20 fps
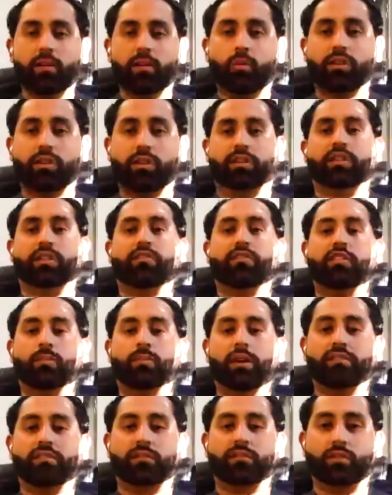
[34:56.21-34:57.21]
What are the different
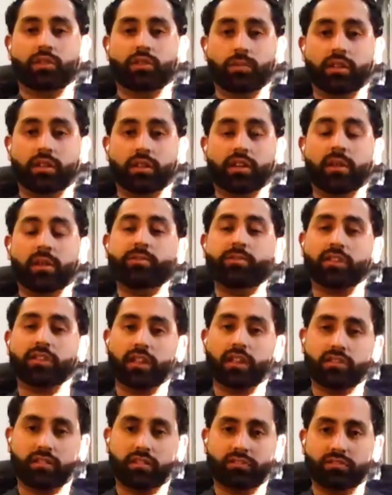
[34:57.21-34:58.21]
ways in which we can come
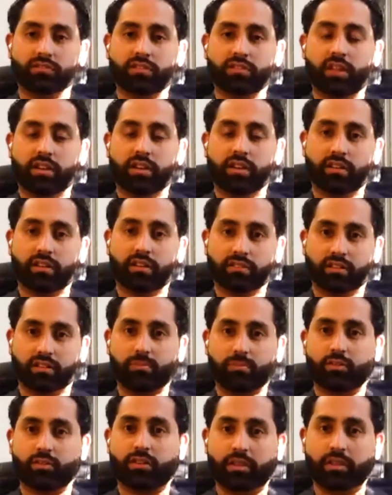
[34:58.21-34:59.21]
together as a society and as a
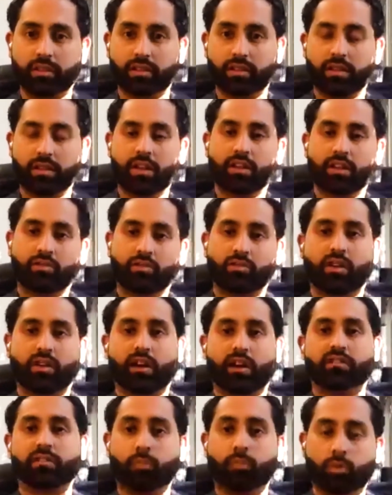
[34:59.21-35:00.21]
community to
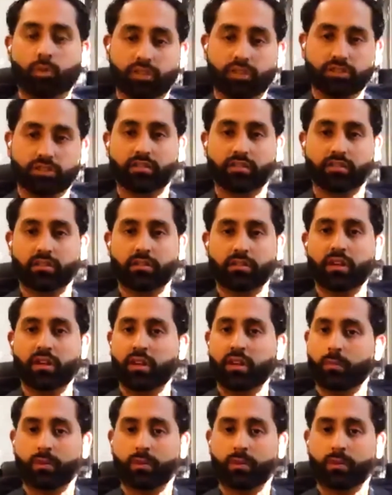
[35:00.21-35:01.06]
try and support each other,